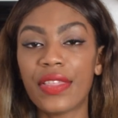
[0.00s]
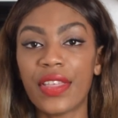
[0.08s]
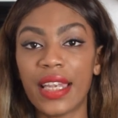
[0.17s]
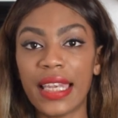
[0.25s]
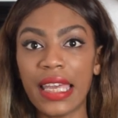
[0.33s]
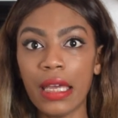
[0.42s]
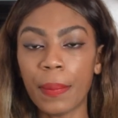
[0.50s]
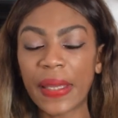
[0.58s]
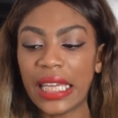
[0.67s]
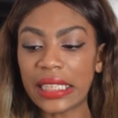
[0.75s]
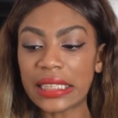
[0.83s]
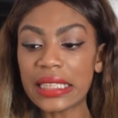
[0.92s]
the lip.
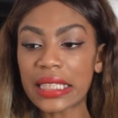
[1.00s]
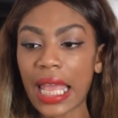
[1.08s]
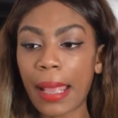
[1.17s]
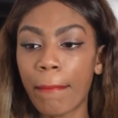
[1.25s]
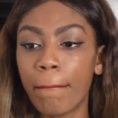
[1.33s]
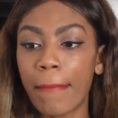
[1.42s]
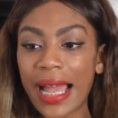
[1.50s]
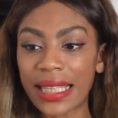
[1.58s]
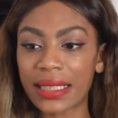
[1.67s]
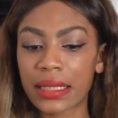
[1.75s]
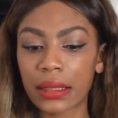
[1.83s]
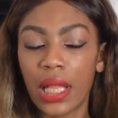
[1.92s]
It is a
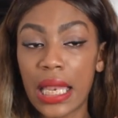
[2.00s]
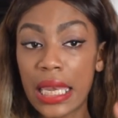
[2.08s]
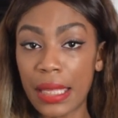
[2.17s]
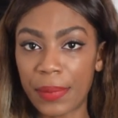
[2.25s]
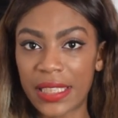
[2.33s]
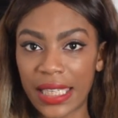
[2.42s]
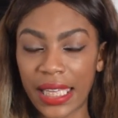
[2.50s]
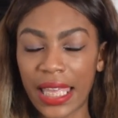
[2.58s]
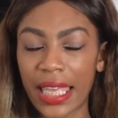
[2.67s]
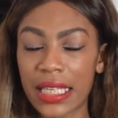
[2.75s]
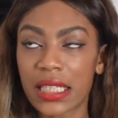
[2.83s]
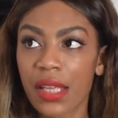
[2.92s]
matte
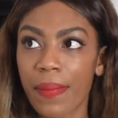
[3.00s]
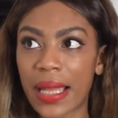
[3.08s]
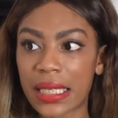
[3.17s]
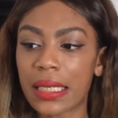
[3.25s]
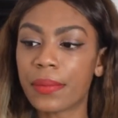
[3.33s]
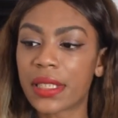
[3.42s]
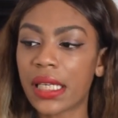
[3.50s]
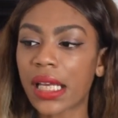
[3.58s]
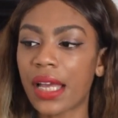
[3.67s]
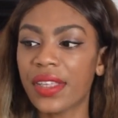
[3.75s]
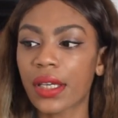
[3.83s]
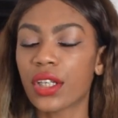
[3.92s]
lipstick. It is a matte
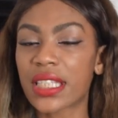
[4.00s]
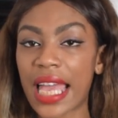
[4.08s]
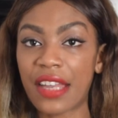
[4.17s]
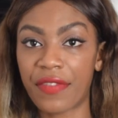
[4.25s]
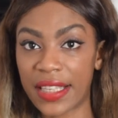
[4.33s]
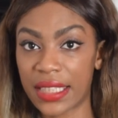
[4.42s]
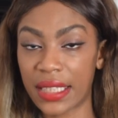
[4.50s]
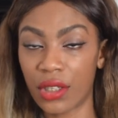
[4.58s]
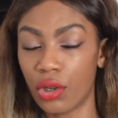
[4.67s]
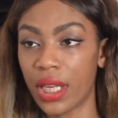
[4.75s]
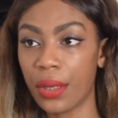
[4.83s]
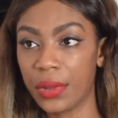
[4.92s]
lipstick. I think because I had
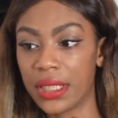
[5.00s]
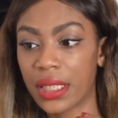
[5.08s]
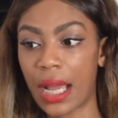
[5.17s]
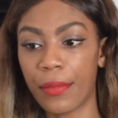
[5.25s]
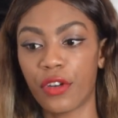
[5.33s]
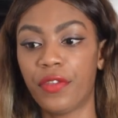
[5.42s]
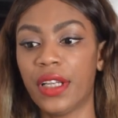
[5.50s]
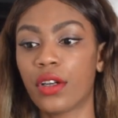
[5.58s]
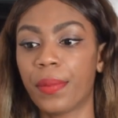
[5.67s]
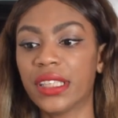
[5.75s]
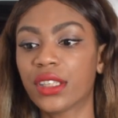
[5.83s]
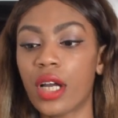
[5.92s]
Vaseline on, it was coming off a
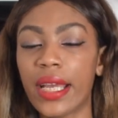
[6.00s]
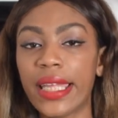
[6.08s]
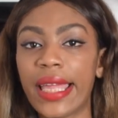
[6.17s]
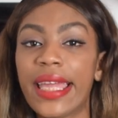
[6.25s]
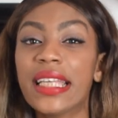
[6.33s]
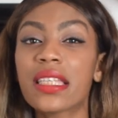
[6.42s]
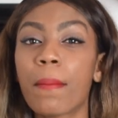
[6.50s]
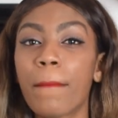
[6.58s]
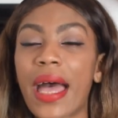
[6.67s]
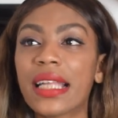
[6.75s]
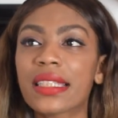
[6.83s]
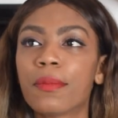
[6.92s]
little bit shiny. It is a
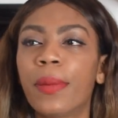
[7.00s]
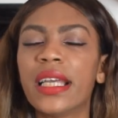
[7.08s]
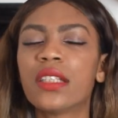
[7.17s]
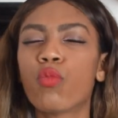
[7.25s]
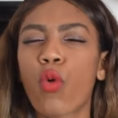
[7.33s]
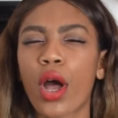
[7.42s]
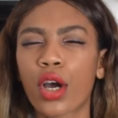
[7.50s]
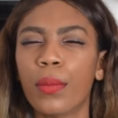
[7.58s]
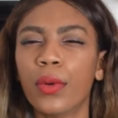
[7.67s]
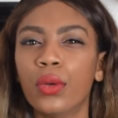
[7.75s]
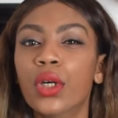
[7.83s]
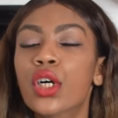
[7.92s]
matte, but it's
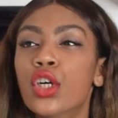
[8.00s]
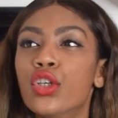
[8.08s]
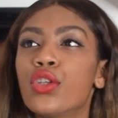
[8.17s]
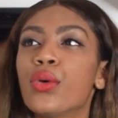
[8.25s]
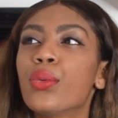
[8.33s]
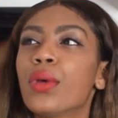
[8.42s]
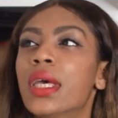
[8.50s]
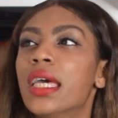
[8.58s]
workable. So